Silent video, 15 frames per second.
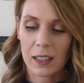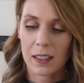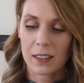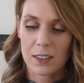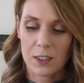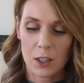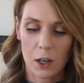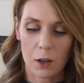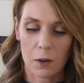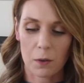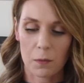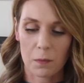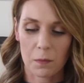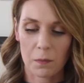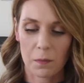
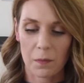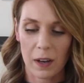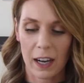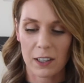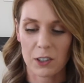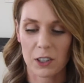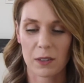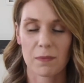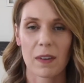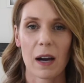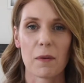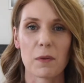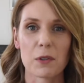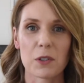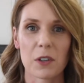So actually, I
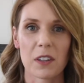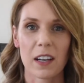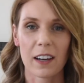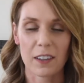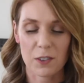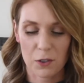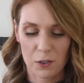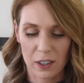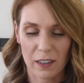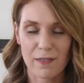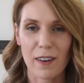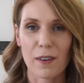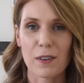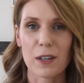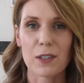won't show you that because there's like
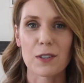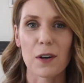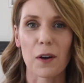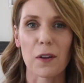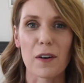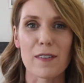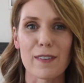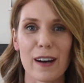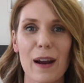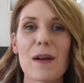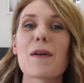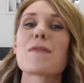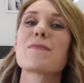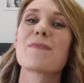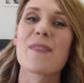foundation all over it.
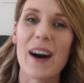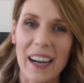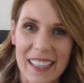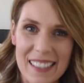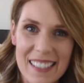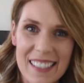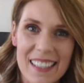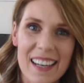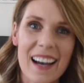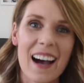But